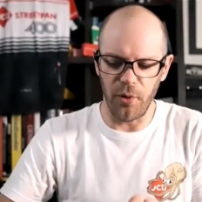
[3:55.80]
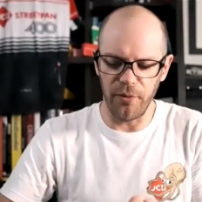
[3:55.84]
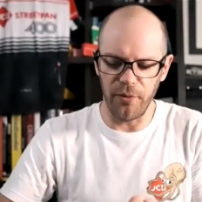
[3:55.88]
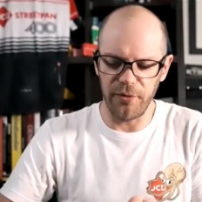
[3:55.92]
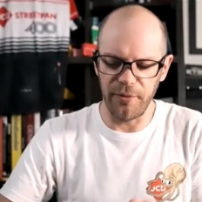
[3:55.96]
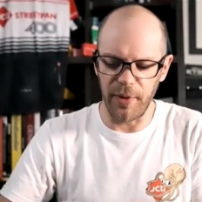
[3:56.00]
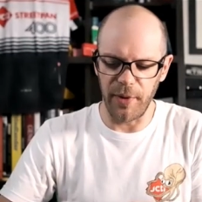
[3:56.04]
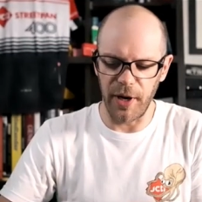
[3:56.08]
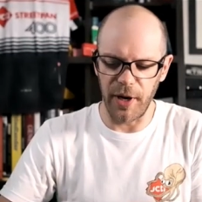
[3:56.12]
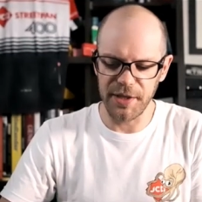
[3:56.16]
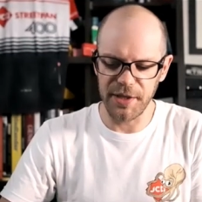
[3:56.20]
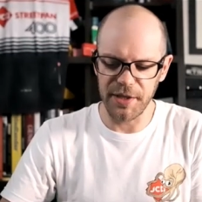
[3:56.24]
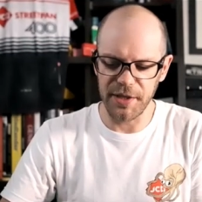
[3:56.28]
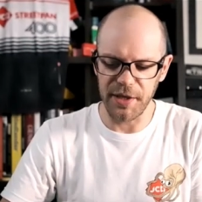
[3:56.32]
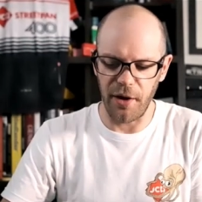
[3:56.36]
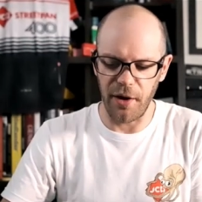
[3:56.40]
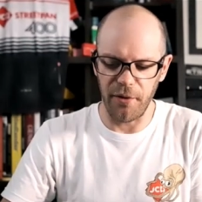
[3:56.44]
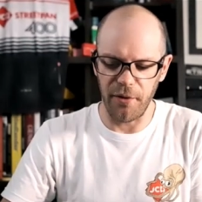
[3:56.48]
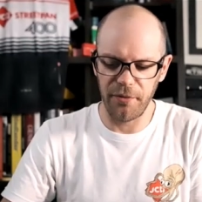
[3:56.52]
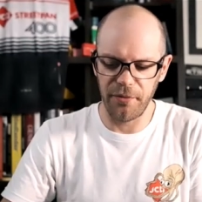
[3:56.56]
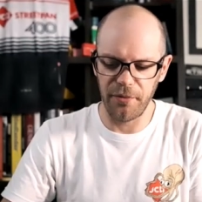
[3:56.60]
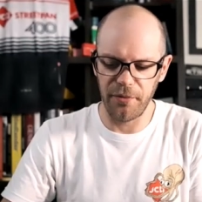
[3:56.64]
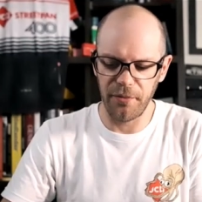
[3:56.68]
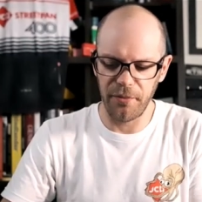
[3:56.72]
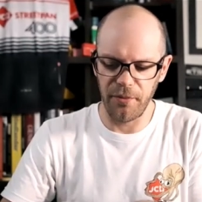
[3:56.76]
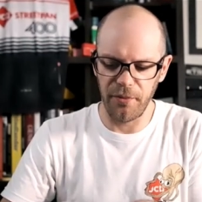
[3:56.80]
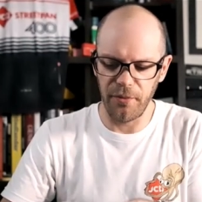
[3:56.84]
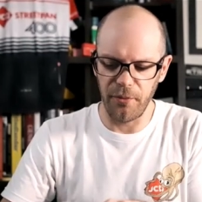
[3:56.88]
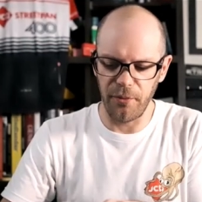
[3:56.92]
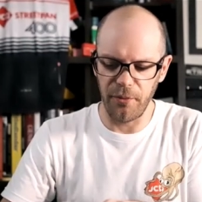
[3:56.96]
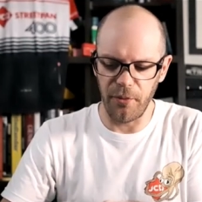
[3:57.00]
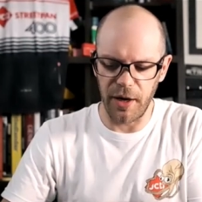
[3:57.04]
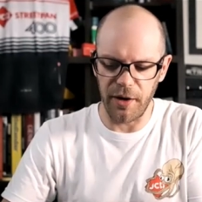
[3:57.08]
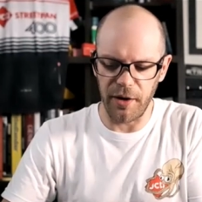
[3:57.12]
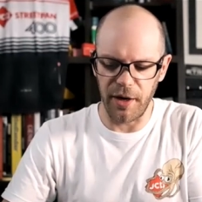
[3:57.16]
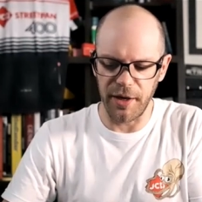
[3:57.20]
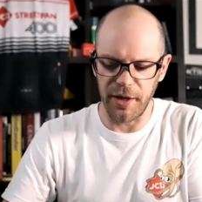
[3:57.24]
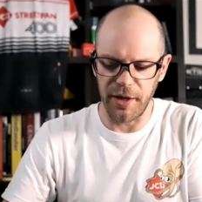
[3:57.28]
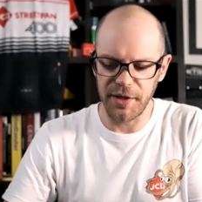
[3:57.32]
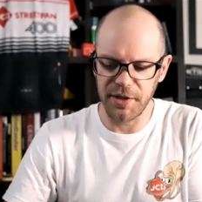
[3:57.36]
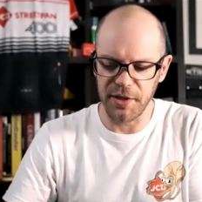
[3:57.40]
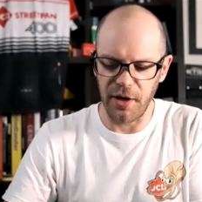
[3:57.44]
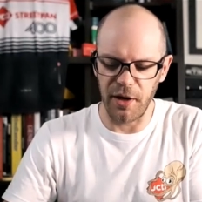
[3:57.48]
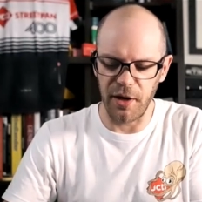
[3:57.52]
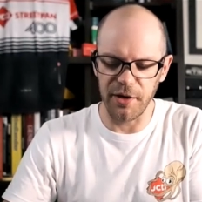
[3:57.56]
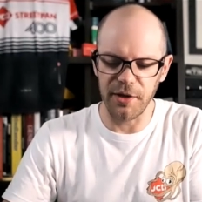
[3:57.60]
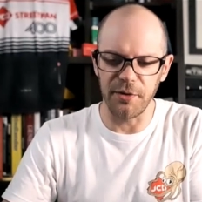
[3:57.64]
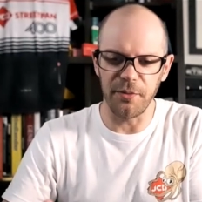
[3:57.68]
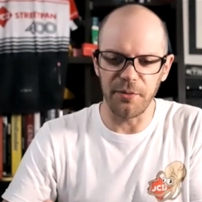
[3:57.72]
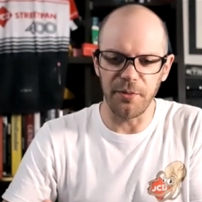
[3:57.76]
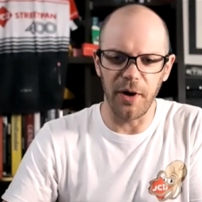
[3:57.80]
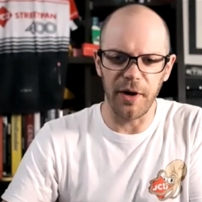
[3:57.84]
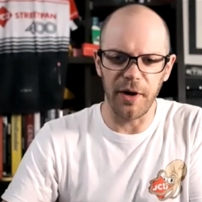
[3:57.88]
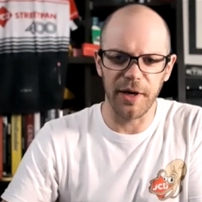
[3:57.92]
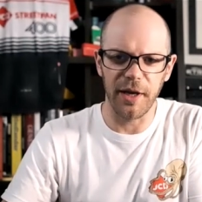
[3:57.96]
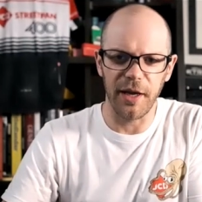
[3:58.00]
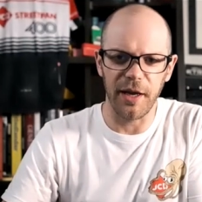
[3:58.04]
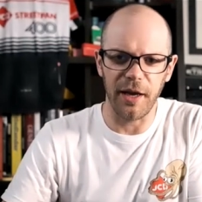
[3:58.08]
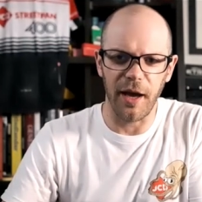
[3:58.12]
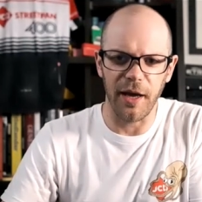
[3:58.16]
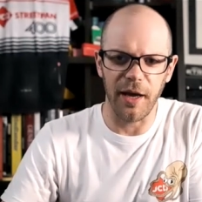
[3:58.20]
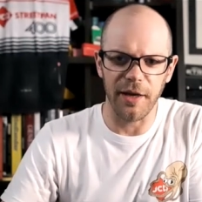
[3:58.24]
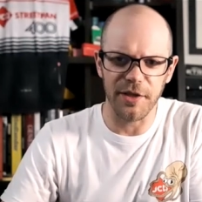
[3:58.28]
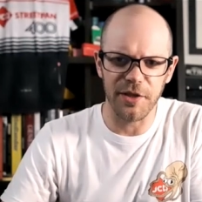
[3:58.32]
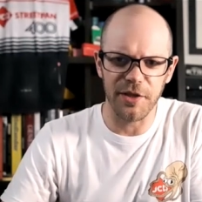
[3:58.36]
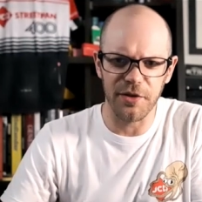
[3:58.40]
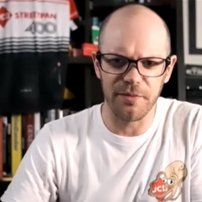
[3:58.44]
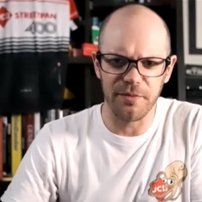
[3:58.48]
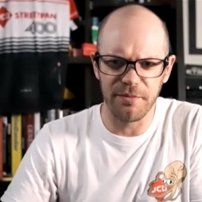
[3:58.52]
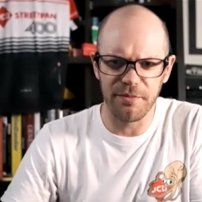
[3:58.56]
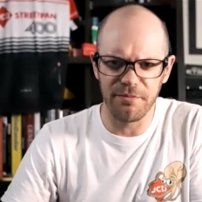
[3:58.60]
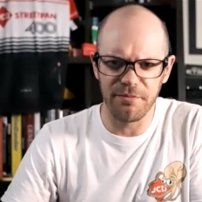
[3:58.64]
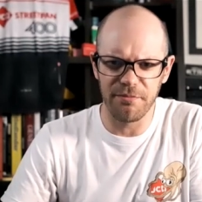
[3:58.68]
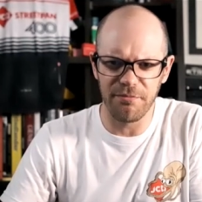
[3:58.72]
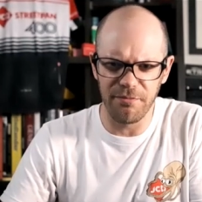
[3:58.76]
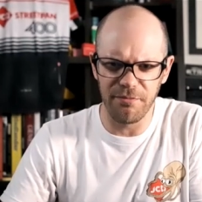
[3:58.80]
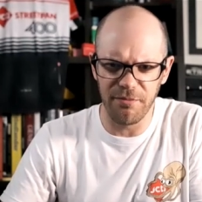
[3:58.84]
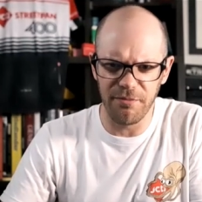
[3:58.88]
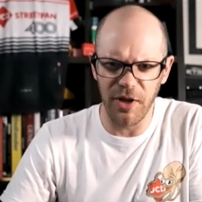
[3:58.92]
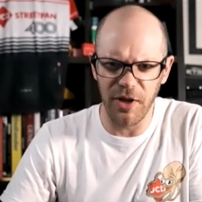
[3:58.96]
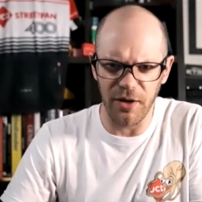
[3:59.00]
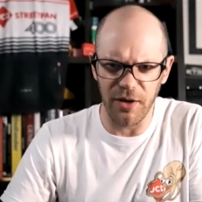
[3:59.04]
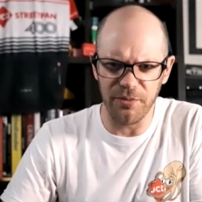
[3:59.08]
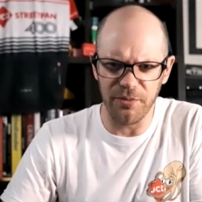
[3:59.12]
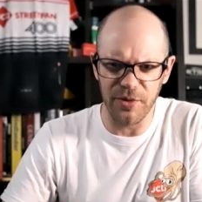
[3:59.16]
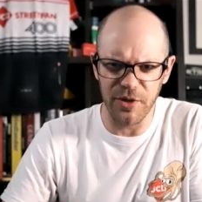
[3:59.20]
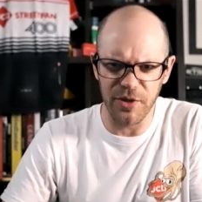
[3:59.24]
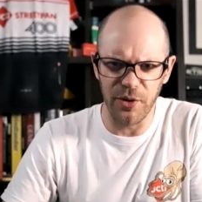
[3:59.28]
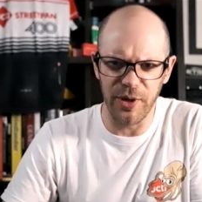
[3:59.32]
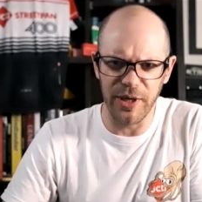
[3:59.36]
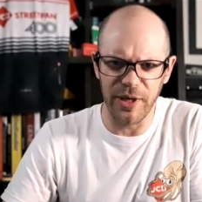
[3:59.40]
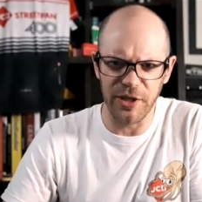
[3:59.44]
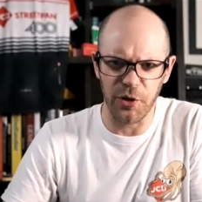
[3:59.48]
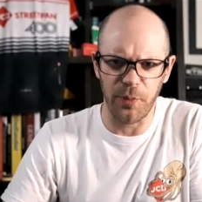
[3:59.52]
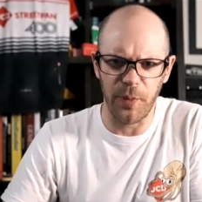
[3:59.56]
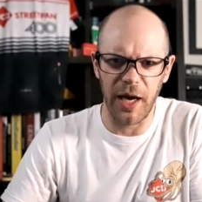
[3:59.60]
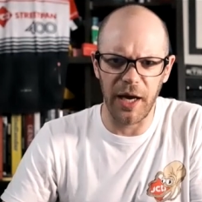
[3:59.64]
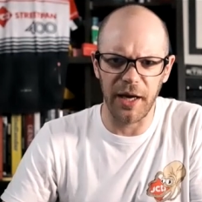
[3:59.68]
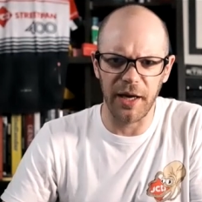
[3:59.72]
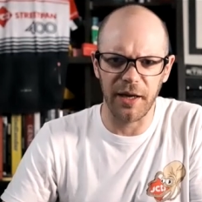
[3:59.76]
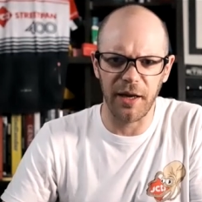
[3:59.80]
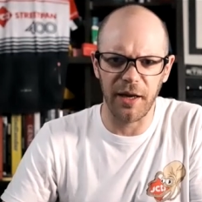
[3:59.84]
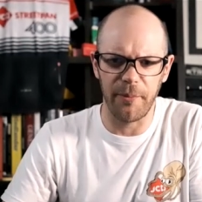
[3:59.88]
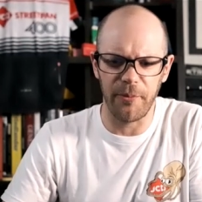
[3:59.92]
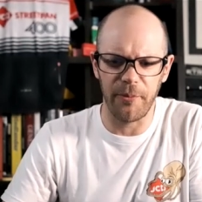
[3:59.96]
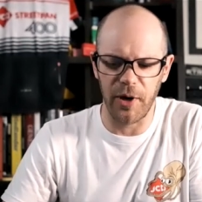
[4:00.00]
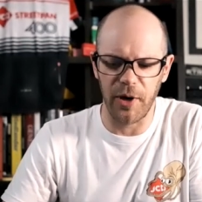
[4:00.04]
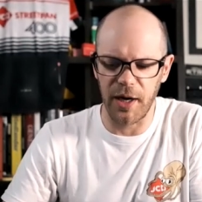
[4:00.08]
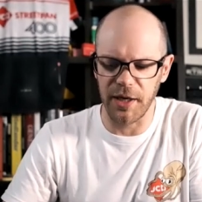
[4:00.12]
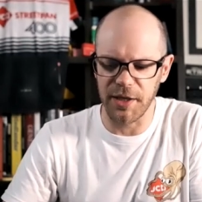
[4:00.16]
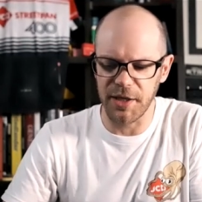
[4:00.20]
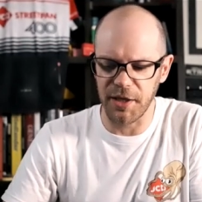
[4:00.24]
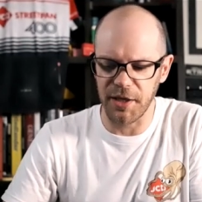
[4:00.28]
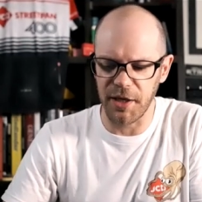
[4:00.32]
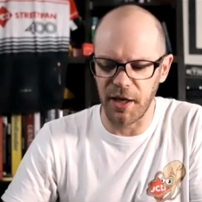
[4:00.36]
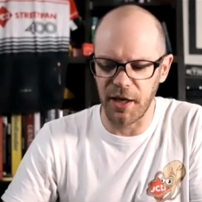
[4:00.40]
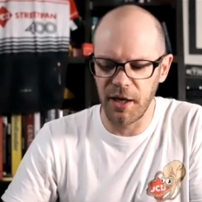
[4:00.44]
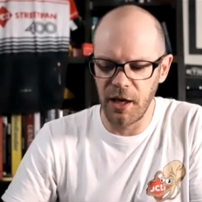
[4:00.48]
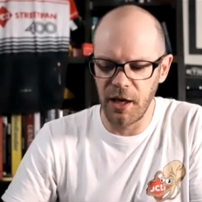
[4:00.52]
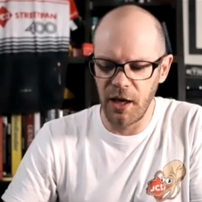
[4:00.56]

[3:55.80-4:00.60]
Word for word: for myself when I started working as you know doing Japan Camera Hunter,